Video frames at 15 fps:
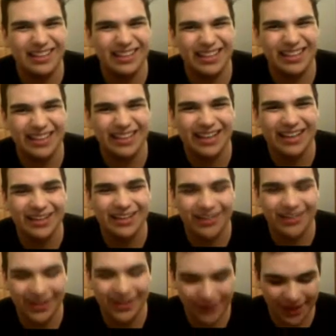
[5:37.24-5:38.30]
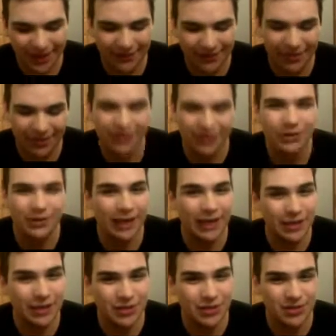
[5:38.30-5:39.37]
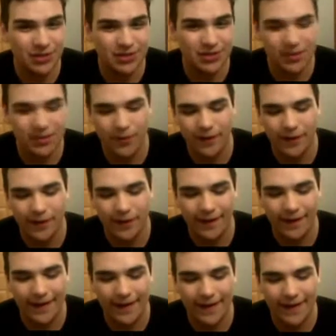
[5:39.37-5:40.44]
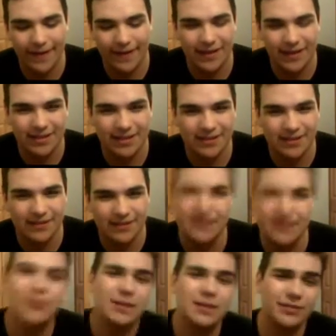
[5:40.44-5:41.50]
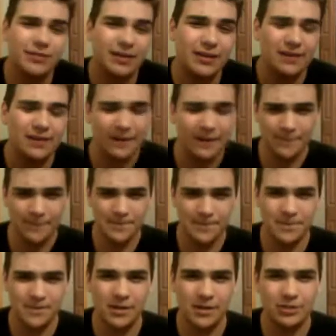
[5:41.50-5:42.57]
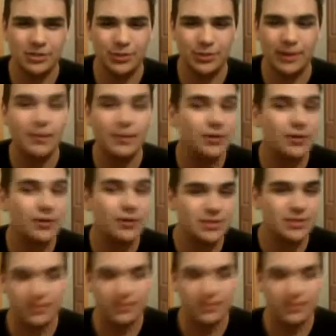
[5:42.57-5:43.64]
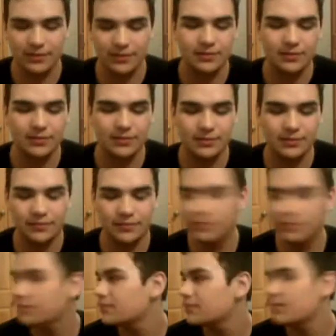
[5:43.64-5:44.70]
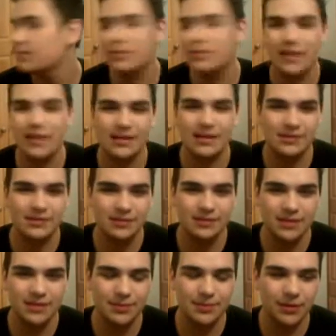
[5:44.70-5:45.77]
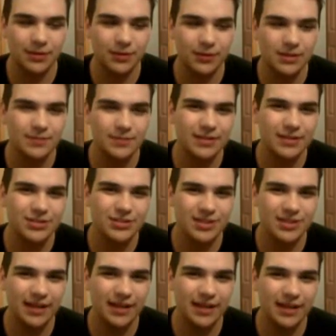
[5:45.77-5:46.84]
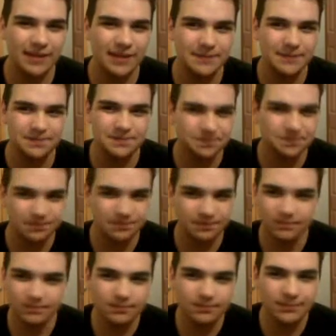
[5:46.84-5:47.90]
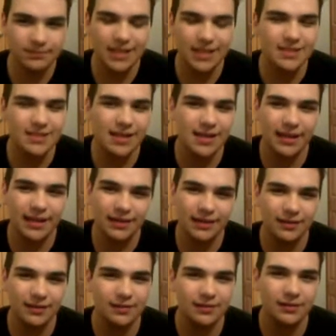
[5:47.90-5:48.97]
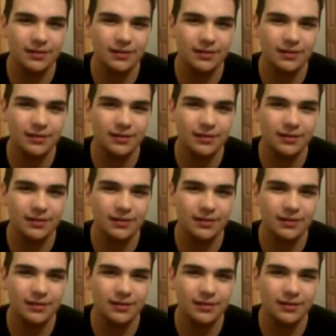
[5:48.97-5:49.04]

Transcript: yeah, I don't know. I mean, I think you can change to someone, and that's how a lot of like long-term like marriages and that type of thing works. But it's just like it's not.